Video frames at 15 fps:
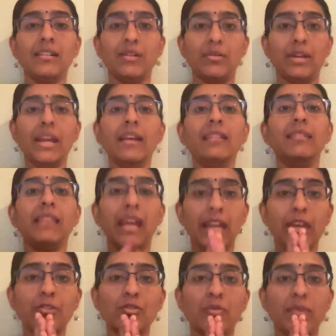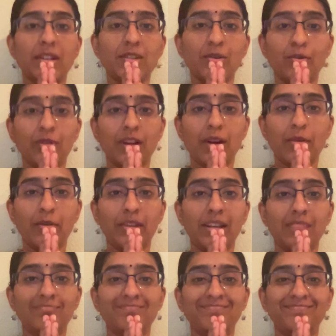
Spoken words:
Okay, thank you so much. Goda Govinda.